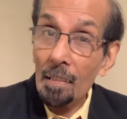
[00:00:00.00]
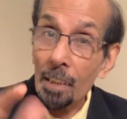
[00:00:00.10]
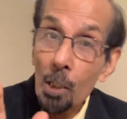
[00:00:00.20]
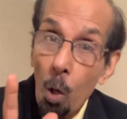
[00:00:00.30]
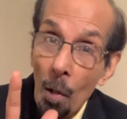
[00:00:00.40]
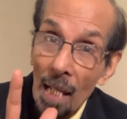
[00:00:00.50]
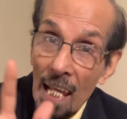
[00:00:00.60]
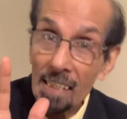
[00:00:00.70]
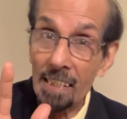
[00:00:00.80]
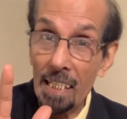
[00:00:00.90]
draw
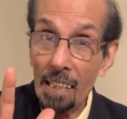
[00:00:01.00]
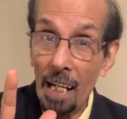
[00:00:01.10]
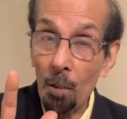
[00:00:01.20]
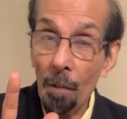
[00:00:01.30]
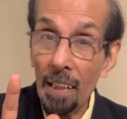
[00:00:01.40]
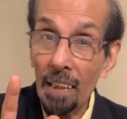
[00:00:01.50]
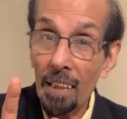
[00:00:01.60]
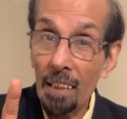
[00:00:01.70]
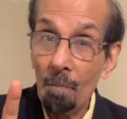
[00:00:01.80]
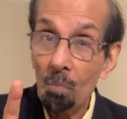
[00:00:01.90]
lines here
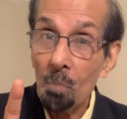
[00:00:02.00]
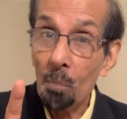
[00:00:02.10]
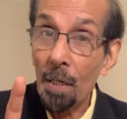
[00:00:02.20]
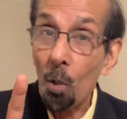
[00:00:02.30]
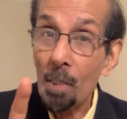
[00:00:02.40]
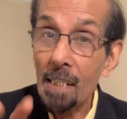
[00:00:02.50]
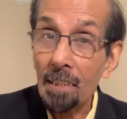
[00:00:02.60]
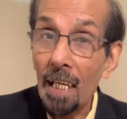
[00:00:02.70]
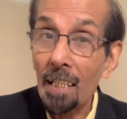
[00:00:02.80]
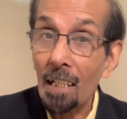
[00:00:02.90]
accordingly, because a
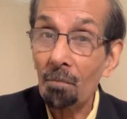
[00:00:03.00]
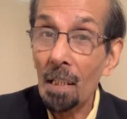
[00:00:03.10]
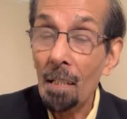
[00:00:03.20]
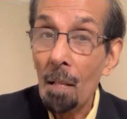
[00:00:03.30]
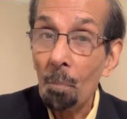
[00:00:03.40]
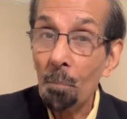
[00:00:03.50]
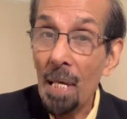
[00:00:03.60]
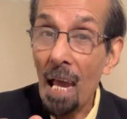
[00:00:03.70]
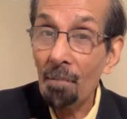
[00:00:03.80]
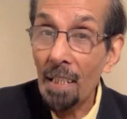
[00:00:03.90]
thinker will be
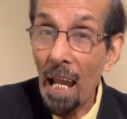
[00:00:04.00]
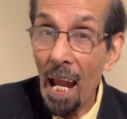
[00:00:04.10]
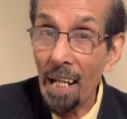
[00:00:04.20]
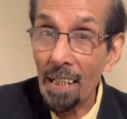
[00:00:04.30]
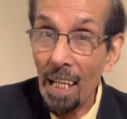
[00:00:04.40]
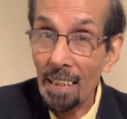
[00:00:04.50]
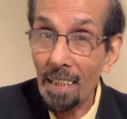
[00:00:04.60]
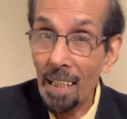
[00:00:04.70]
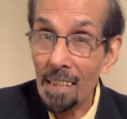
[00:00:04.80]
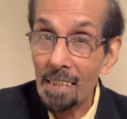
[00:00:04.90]
having hand like
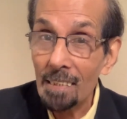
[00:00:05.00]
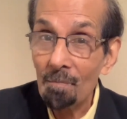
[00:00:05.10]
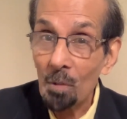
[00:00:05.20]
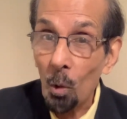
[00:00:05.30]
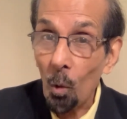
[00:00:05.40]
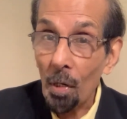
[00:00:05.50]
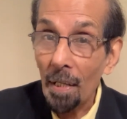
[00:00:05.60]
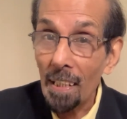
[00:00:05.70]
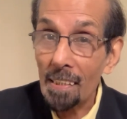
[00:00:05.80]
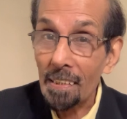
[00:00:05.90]
this, or
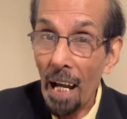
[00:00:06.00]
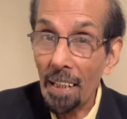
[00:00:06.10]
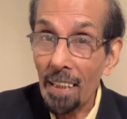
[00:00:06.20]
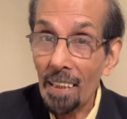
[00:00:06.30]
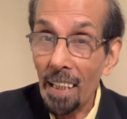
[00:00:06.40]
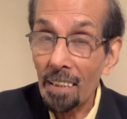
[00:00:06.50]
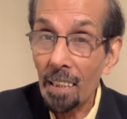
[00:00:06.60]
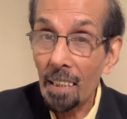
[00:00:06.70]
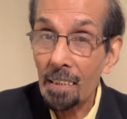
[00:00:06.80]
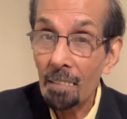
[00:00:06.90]
he's writing like
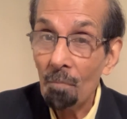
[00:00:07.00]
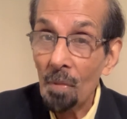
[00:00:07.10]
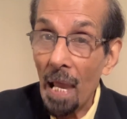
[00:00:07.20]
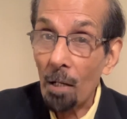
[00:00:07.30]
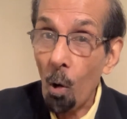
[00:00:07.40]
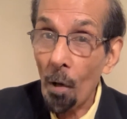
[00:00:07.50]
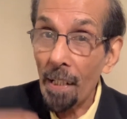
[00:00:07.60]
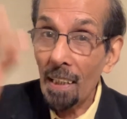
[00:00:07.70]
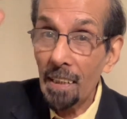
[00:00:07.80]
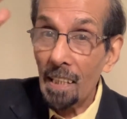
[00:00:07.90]
this.
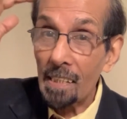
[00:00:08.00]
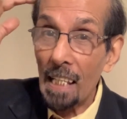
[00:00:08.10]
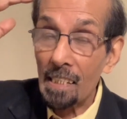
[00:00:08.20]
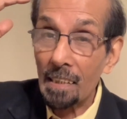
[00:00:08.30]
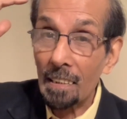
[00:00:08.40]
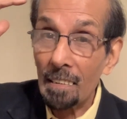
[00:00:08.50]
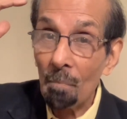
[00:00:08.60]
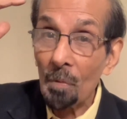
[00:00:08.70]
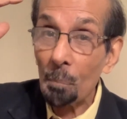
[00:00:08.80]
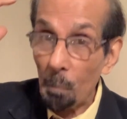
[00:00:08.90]
Accordingly, the sensor
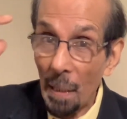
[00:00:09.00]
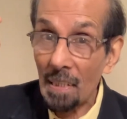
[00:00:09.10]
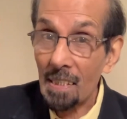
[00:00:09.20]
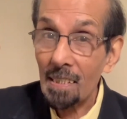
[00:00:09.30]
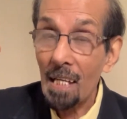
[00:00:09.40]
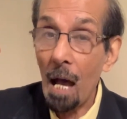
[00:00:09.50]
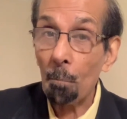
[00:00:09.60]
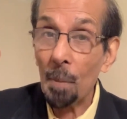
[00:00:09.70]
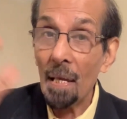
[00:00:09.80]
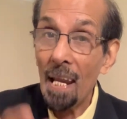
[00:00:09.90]
picks
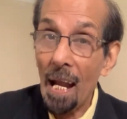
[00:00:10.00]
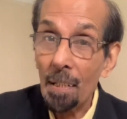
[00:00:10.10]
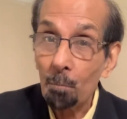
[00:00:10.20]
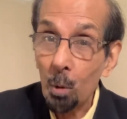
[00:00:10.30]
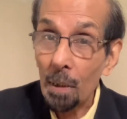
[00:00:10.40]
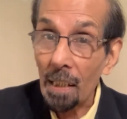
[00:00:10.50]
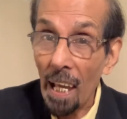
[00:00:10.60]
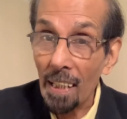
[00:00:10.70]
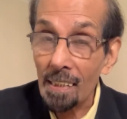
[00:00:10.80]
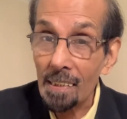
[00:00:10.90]
up and put
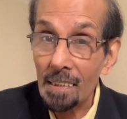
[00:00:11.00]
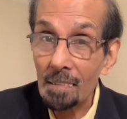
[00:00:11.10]
lines.